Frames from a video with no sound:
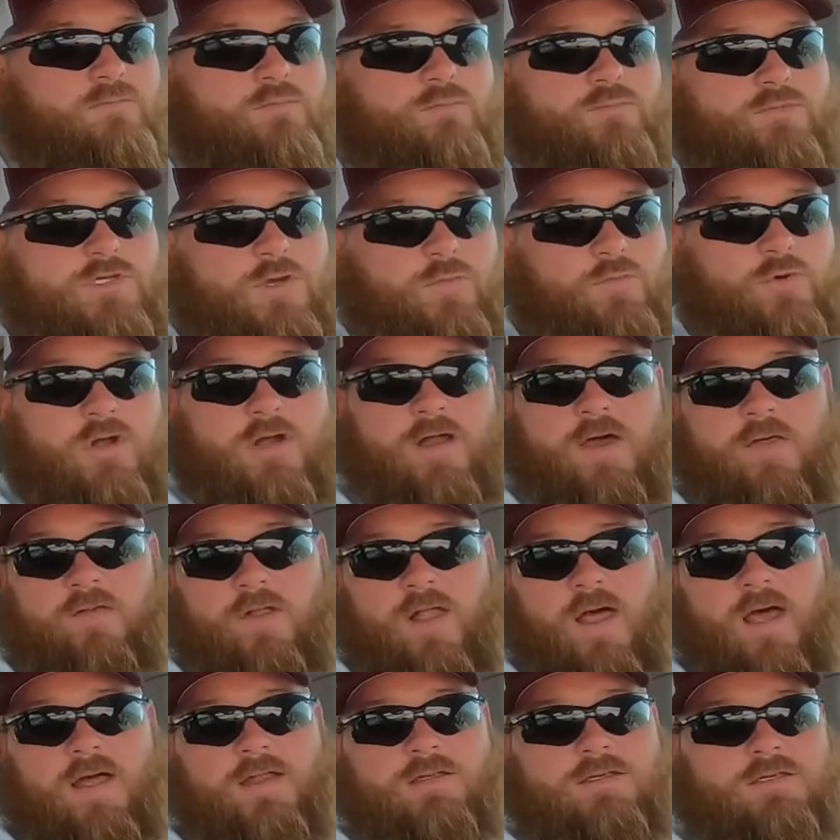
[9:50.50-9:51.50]
somewhere down the
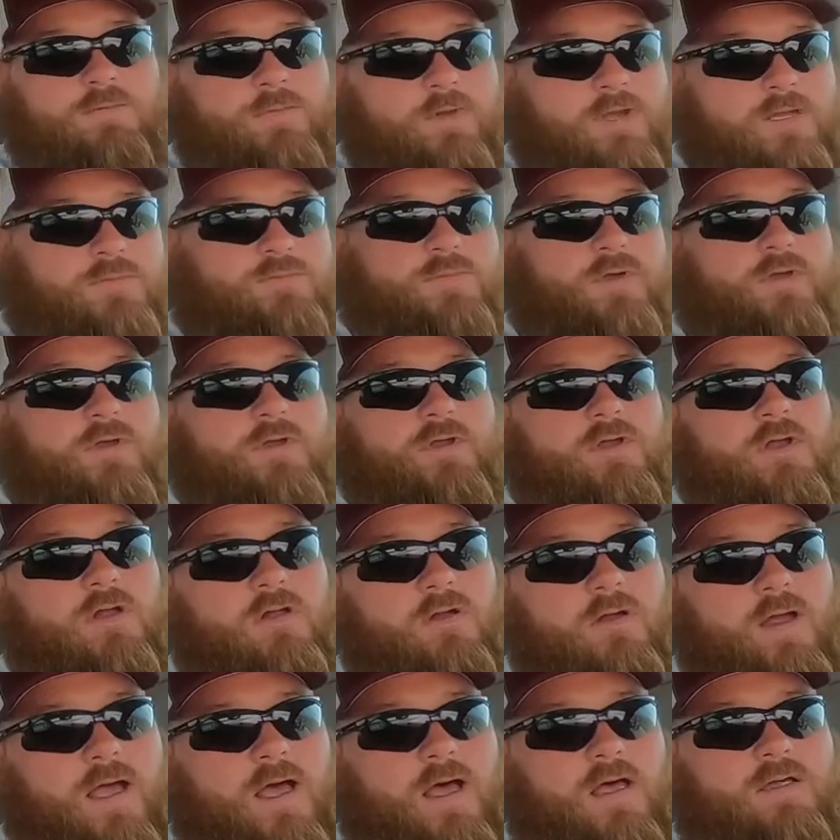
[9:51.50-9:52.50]
line, somebody's $1 million
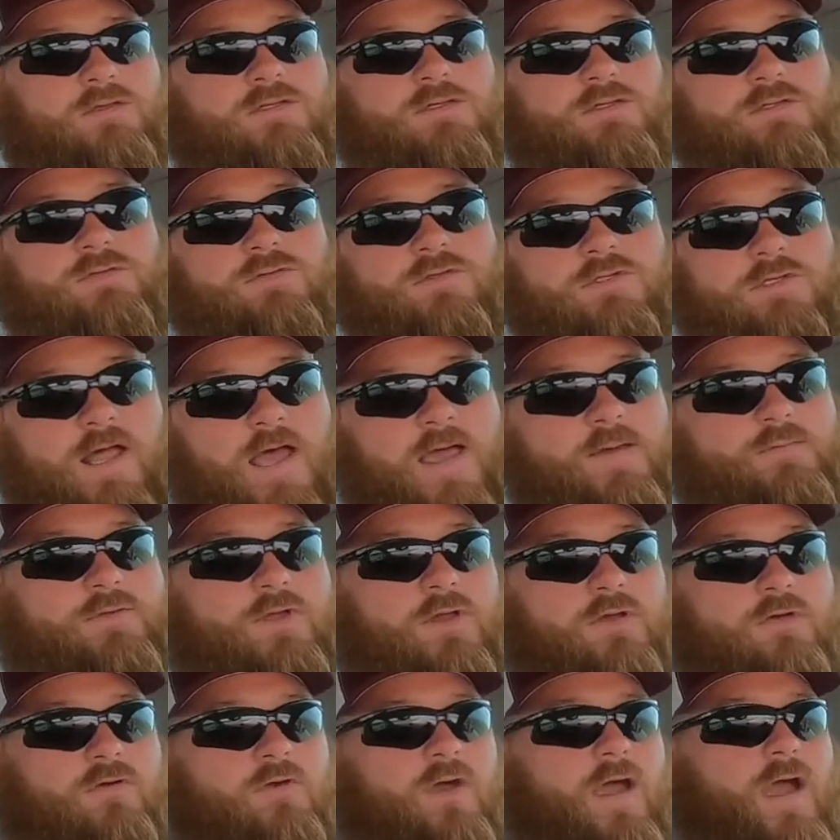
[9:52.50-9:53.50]
house slab's
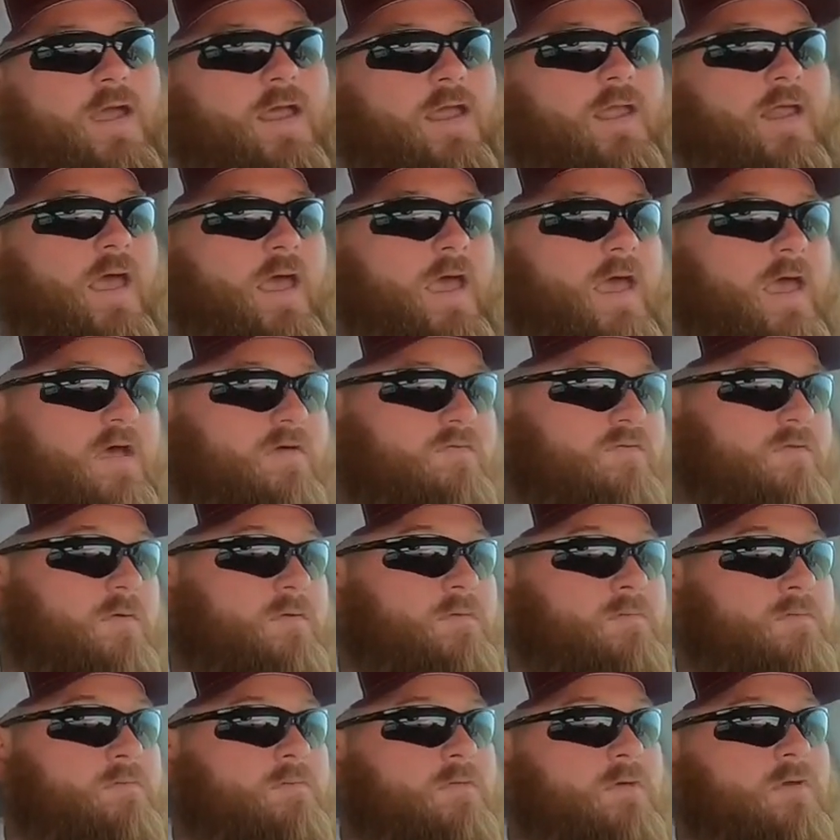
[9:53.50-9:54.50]
going to crack in half
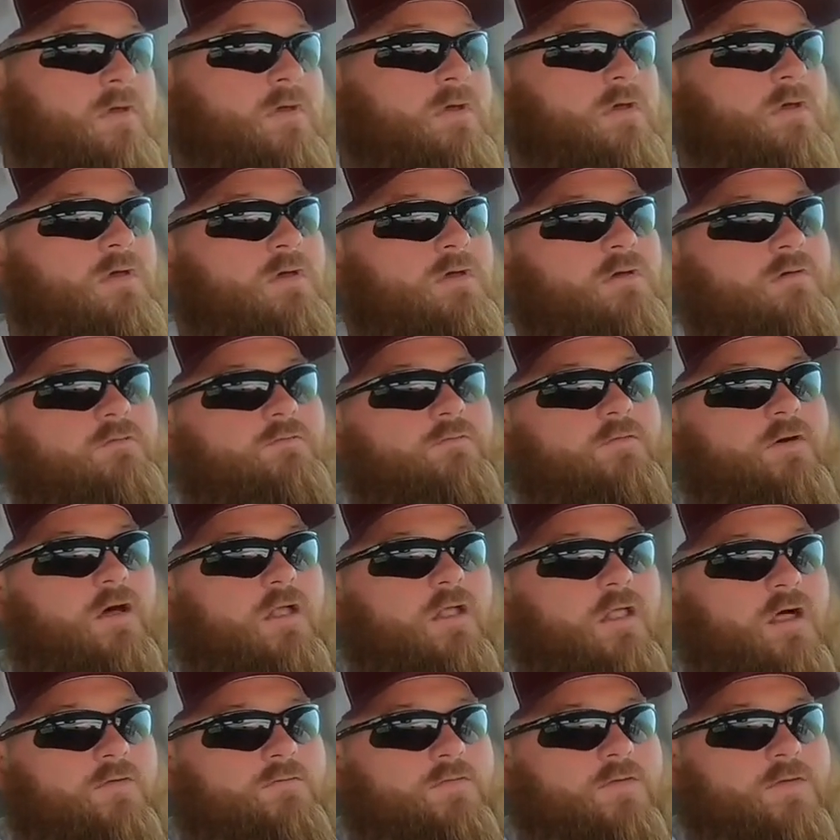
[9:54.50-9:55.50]
and
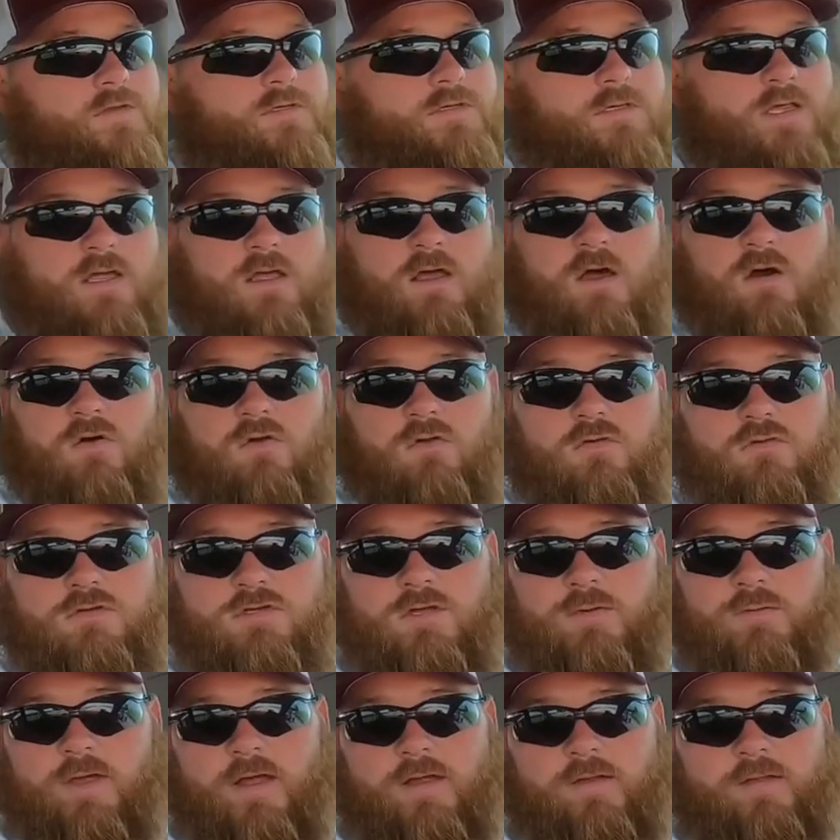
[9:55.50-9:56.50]
fall off in a sinkhole or
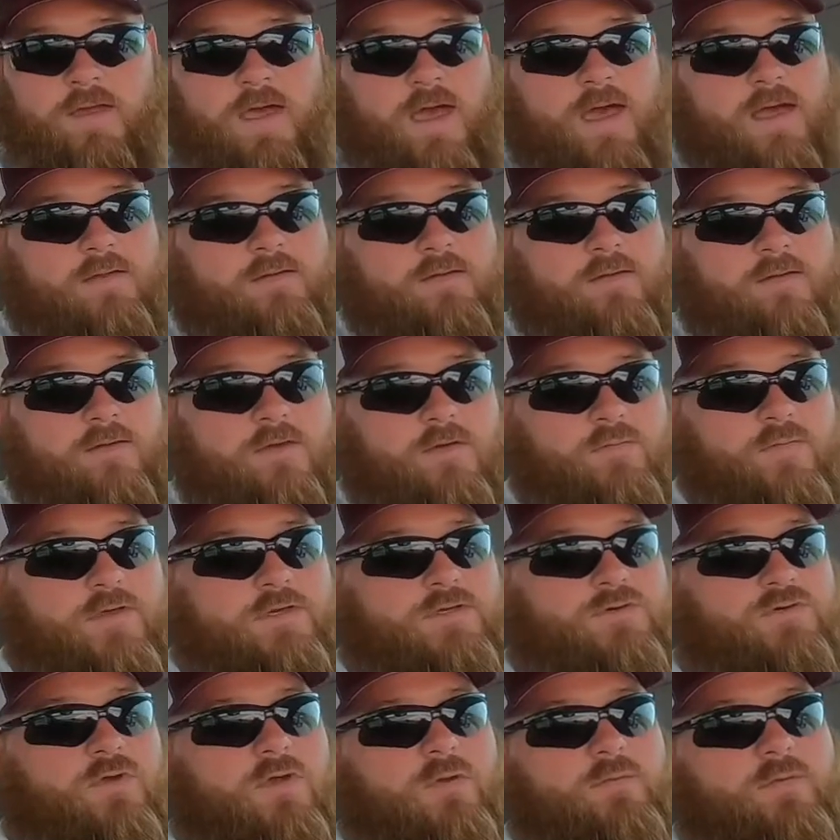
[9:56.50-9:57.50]
something like that, and then they'll be
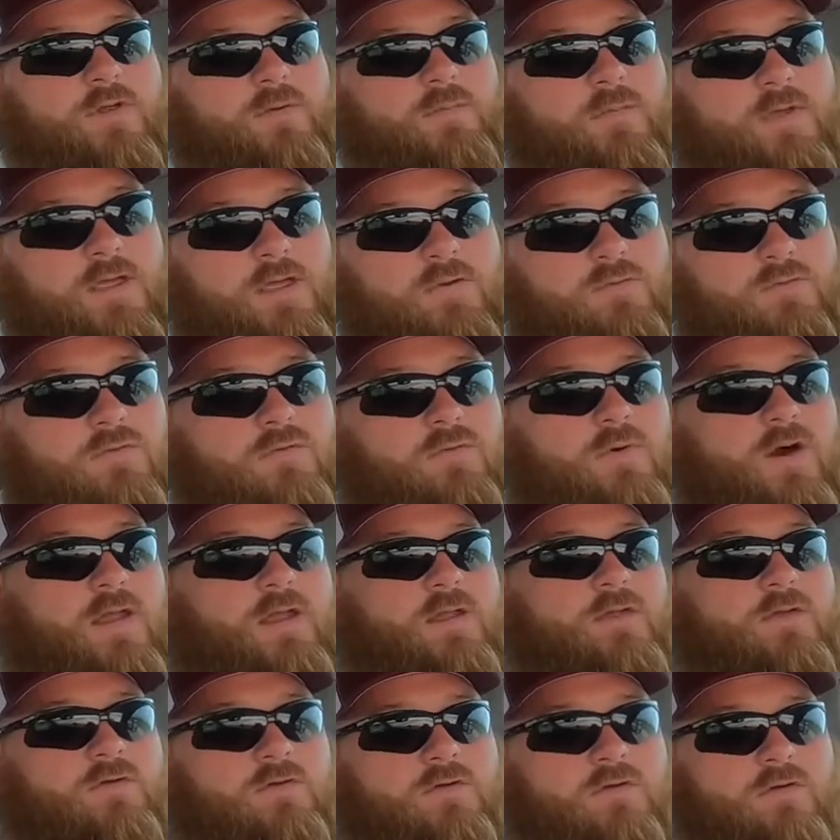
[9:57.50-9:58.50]
screaming at me, well, why
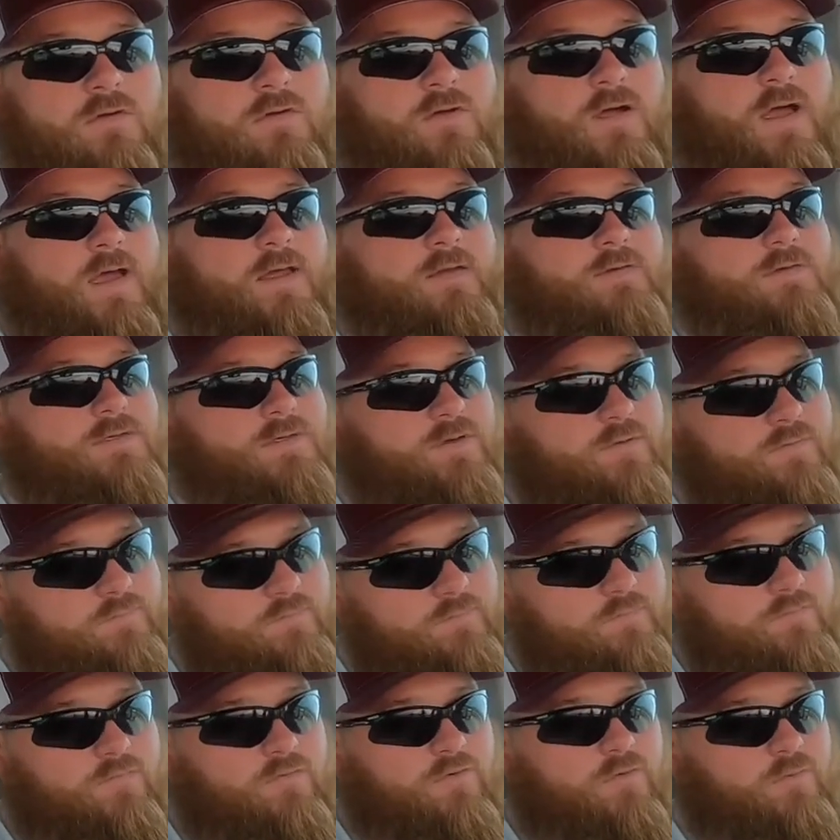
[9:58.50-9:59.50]
didn't you do it right? So
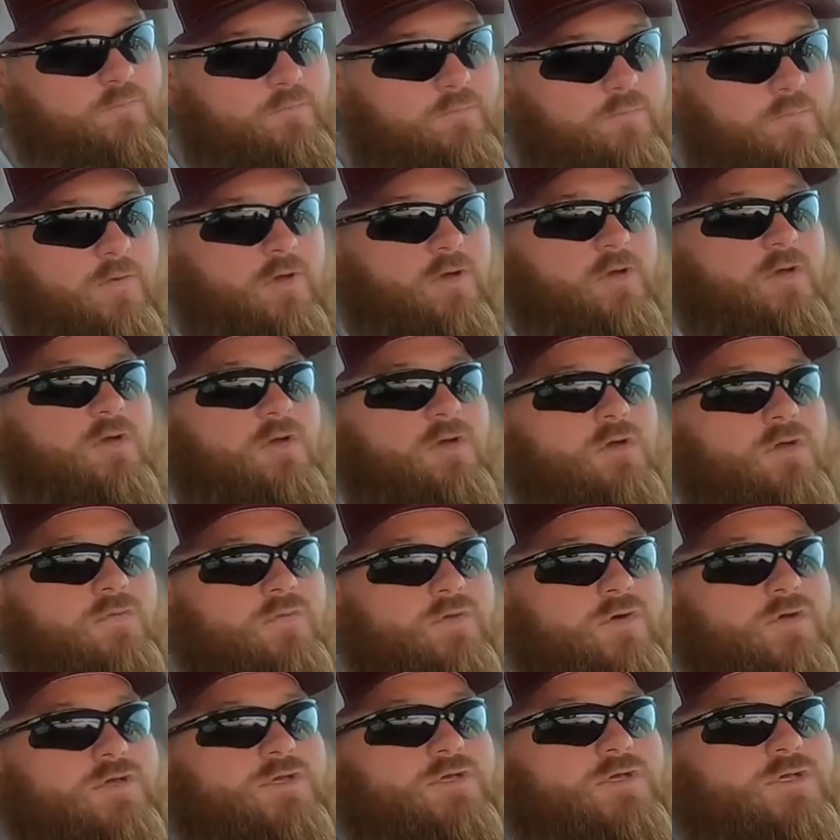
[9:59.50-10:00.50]

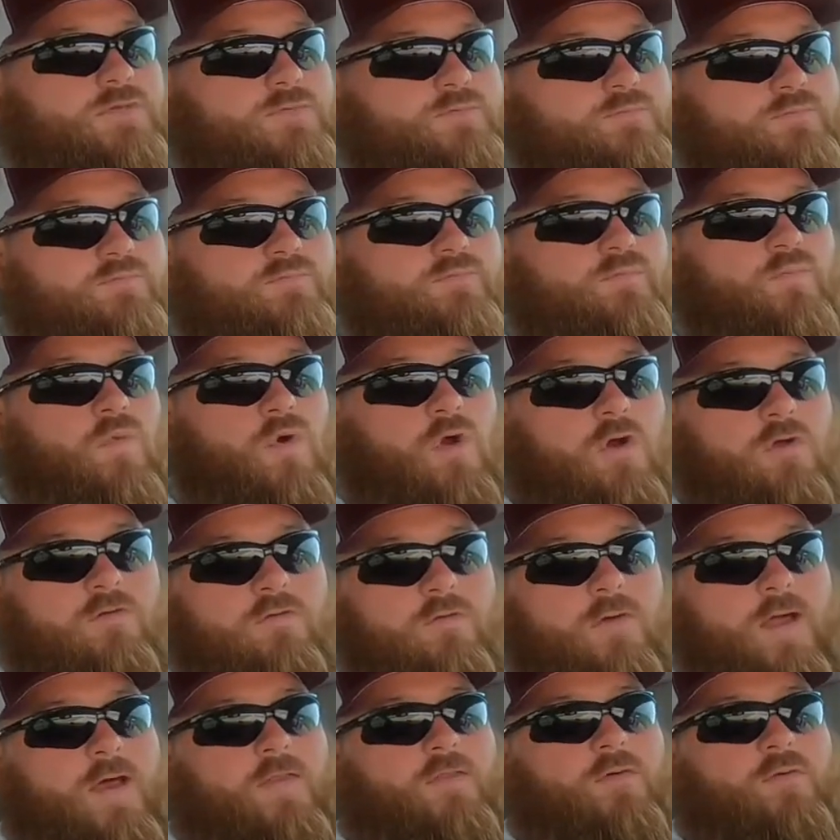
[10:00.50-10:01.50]
we just worked
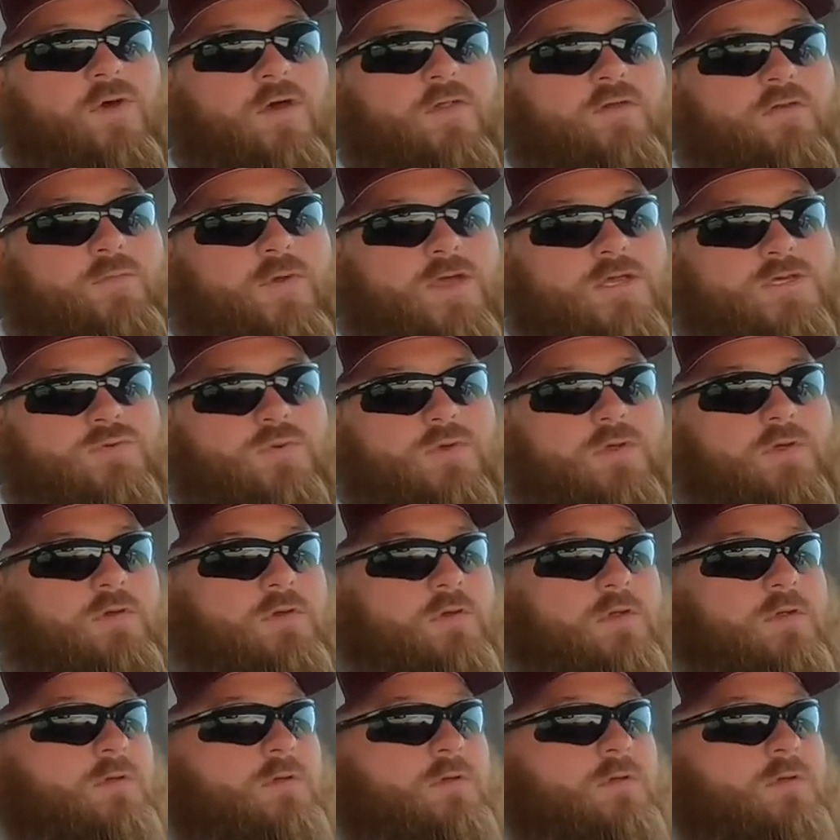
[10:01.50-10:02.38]
around the weather best we could.